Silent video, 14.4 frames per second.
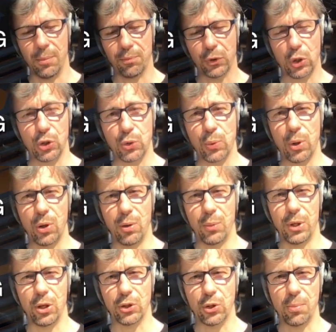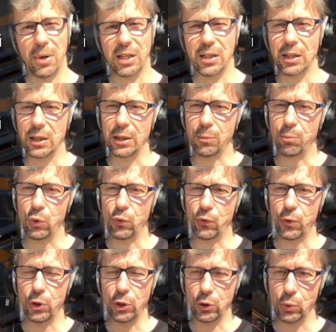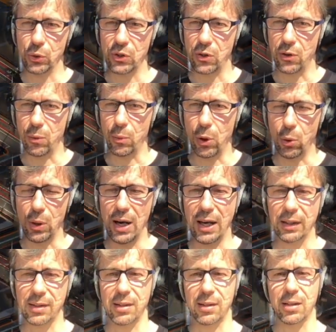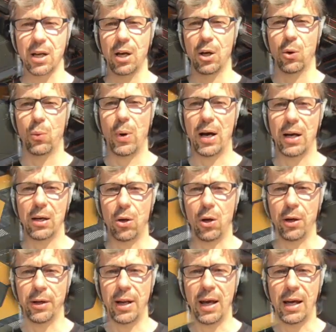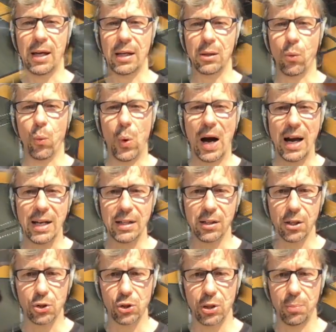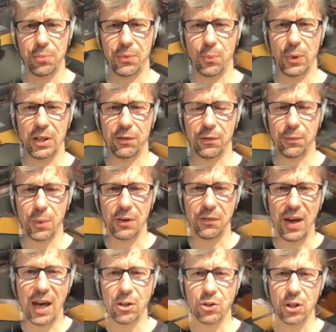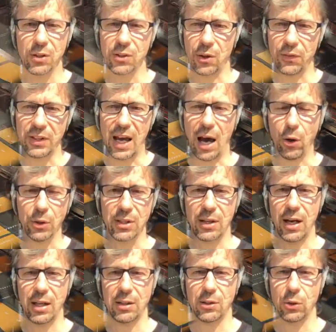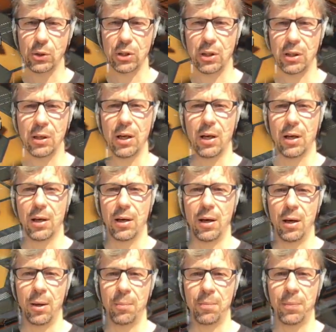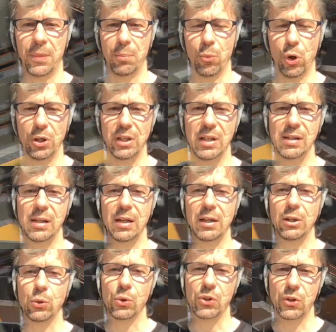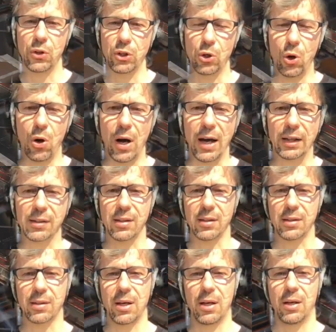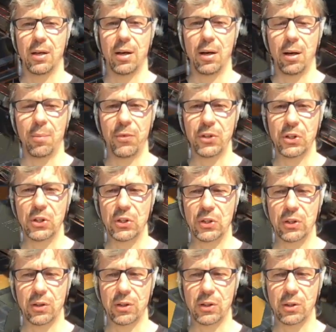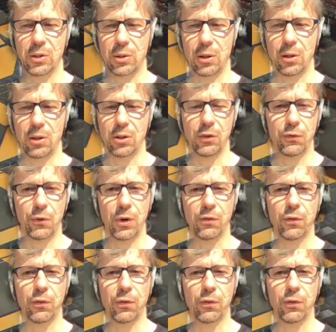controller will automatically use the roll axis, while on a wider ship with engines on the outside, you can more easily use the yaw axis. This is different